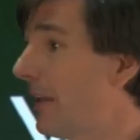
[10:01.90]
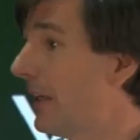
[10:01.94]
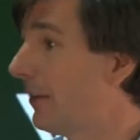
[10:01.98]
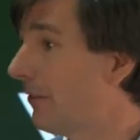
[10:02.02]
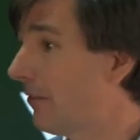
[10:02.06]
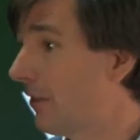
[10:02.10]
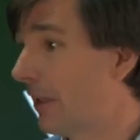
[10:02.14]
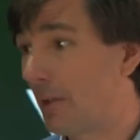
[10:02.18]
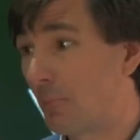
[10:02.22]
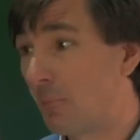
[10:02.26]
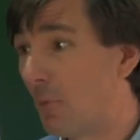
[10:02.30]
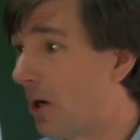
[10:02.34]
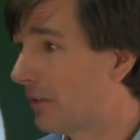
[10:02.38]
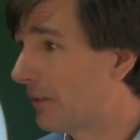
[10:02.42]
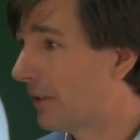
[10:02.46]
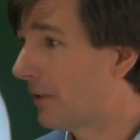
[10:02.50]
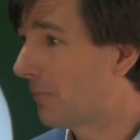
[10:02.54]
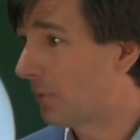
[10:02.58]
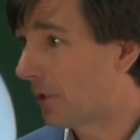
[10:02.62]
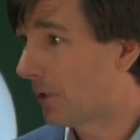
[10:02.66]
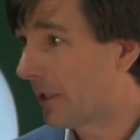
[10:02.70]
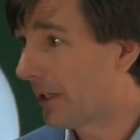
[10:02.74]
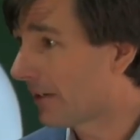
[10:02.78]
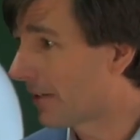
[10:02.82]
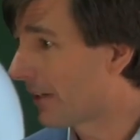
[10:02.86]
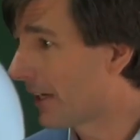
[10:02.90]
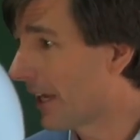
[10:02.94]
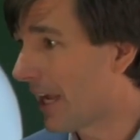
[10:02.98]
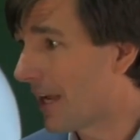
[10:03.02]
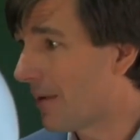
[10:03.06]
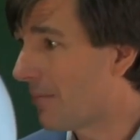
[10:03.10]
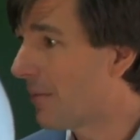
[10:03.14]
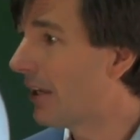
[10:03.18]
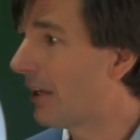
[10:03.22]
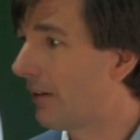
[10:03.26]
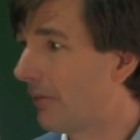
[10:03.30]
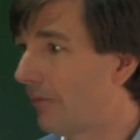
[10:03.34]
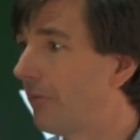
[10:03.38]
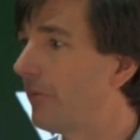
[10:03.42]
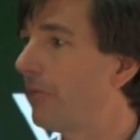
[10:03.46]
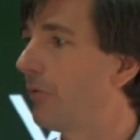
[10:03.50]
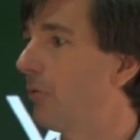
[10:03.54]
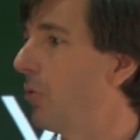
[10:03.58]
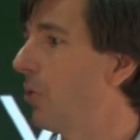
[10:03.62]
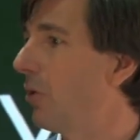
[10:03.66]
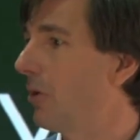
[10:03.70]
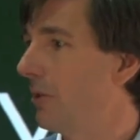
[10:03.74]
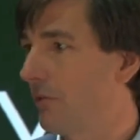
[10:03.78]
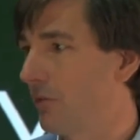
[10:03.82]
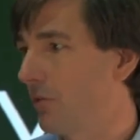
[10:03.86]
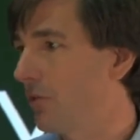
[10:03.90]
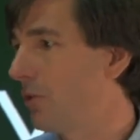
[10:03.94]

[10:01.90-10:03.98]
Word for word: to which he gave a simple no.